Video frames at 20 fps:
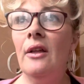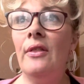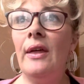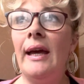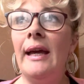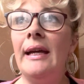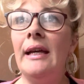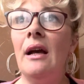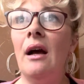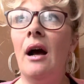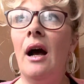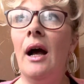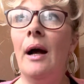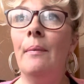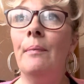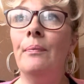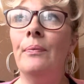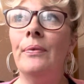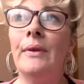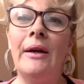They're
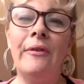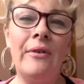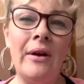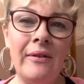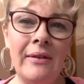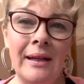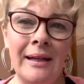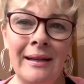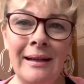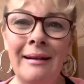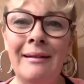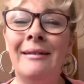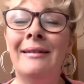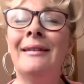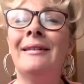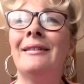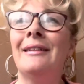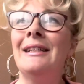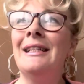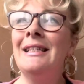very,
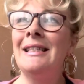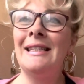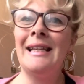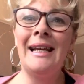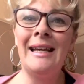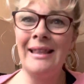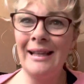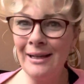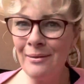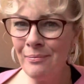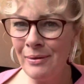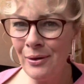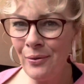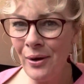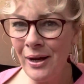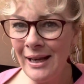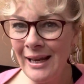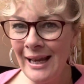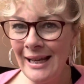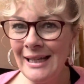I've got to say it, they can be
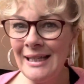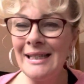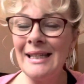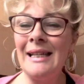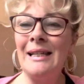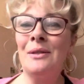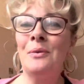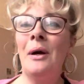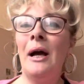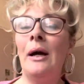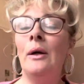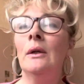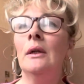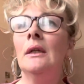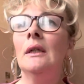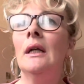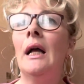quite lazy as well.